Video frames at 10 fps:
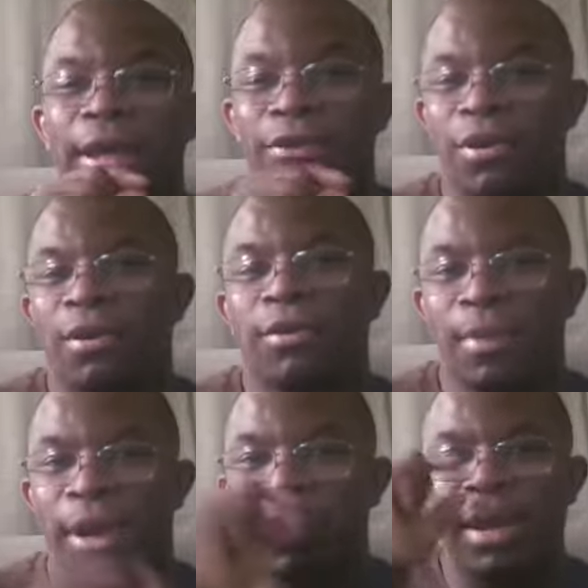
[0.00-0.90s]
he talked
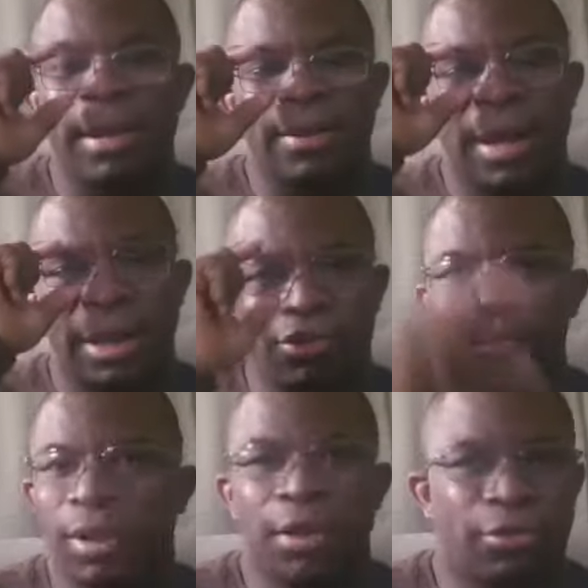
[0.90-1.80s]
about in like
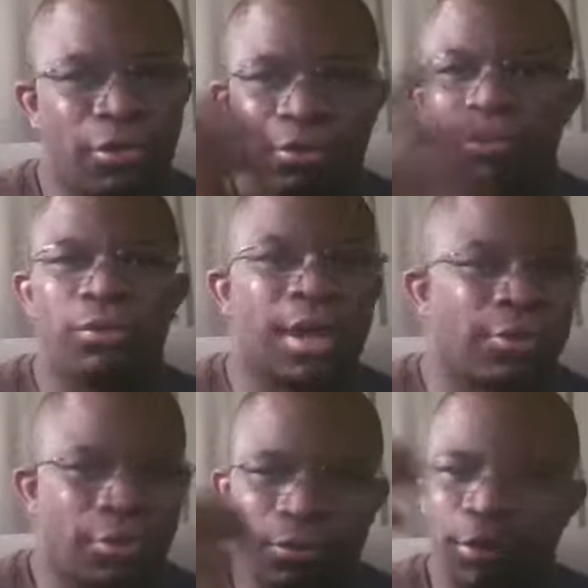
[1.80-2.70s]
2002,
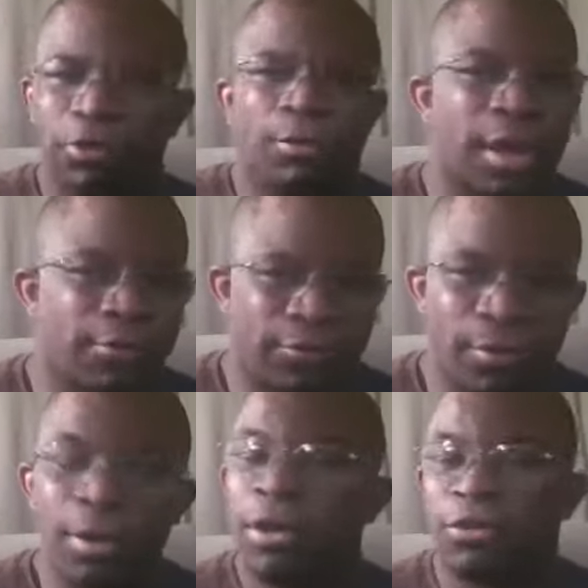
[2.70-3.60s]
2003,
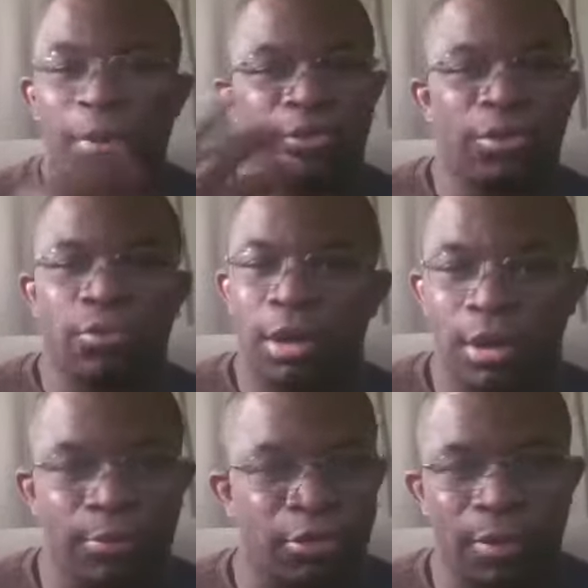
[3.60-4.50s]
2004, especially when it
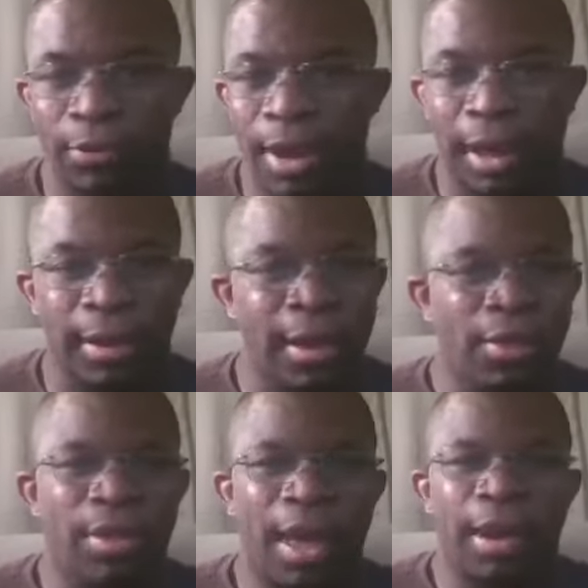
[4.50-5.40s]
comes to Iraq,
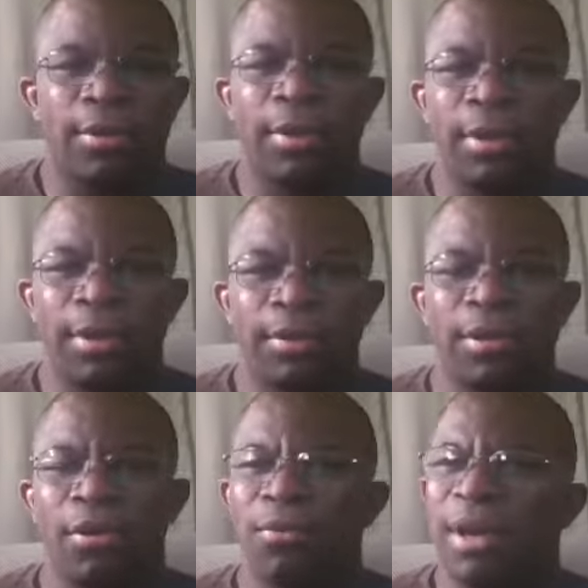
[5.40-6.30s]
that, you
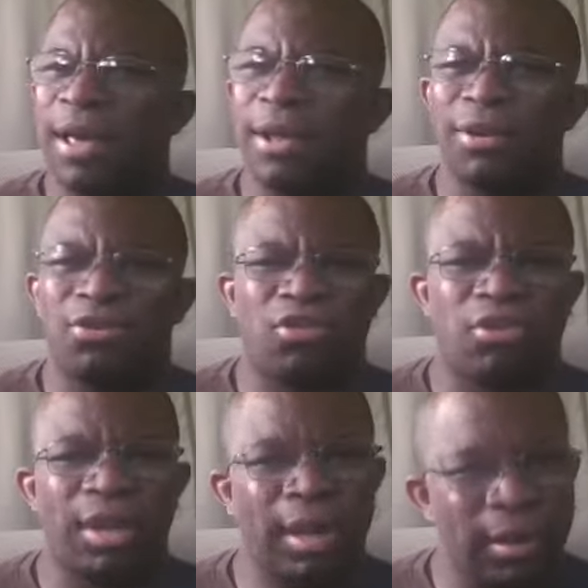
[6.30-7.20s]
know,
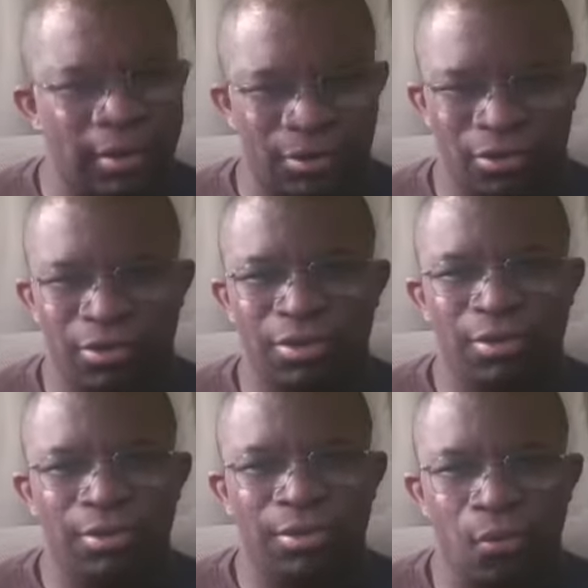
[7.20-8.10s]
changed
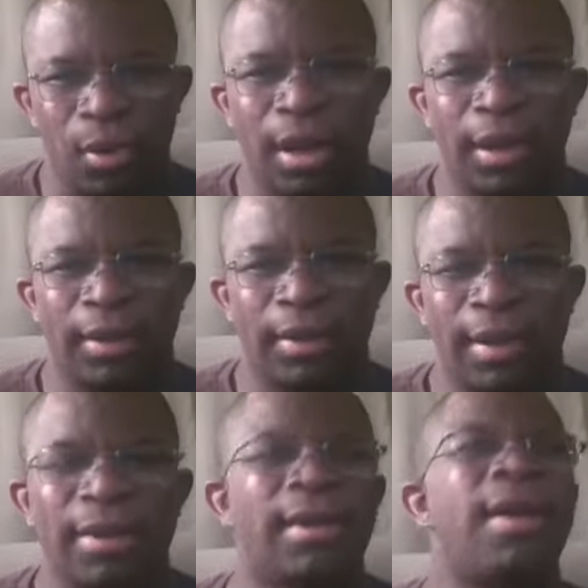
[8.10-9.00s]
the way it,